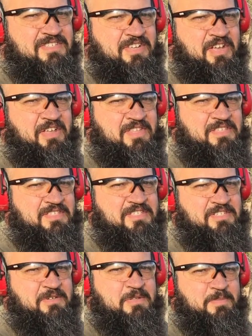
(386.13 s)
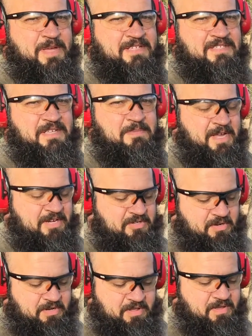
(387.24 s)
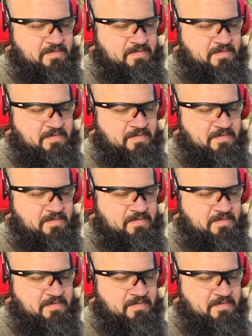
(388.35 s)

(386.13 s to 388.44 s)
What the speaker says: the gun that sits under the back seat of my truck.